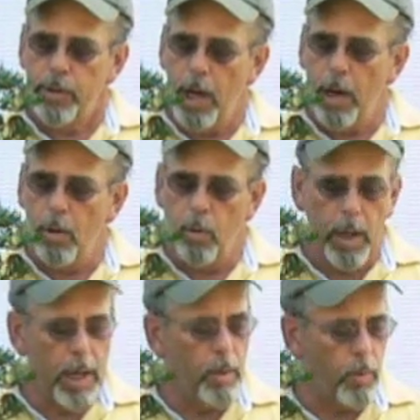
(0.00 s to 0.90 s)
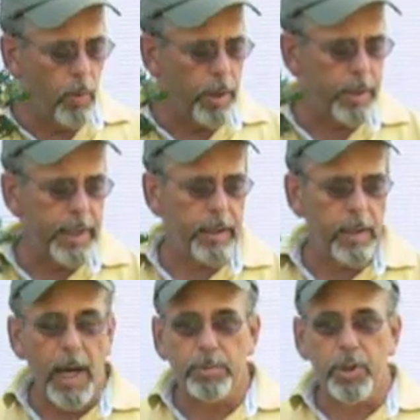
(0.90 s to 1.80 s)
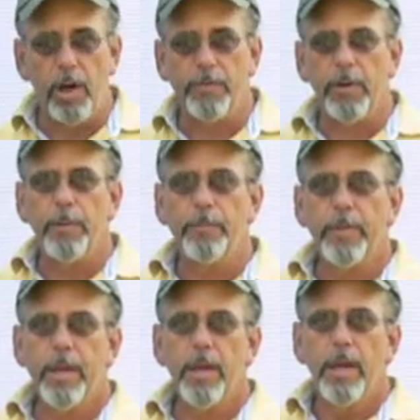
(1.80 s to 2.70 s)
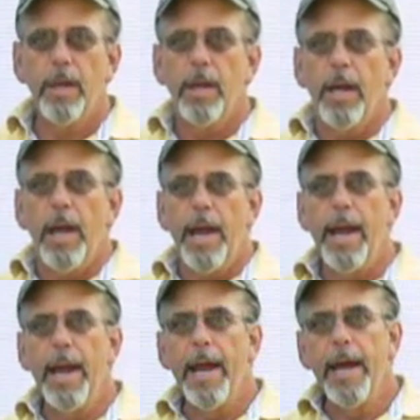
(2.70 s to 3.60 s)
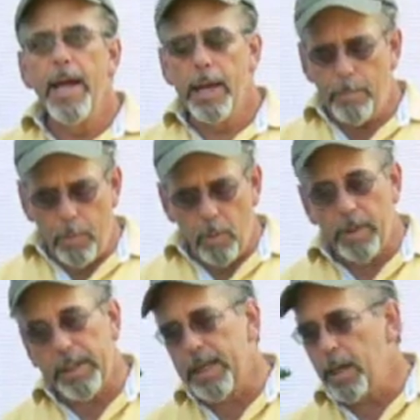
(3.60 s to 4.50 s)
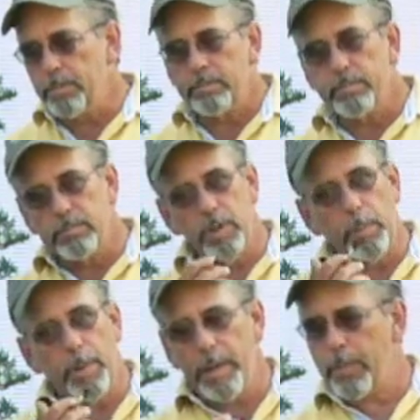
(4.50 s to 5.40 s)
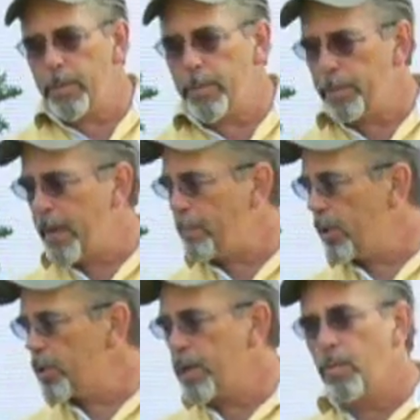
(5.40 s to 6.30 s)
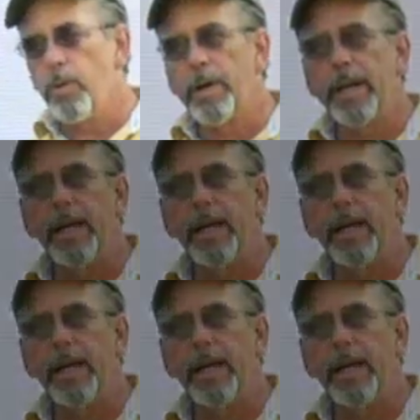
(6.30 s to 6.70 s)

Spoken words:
So we're going to take the lime sulfur and pour it in the cup, a little paintbrush, and we're going to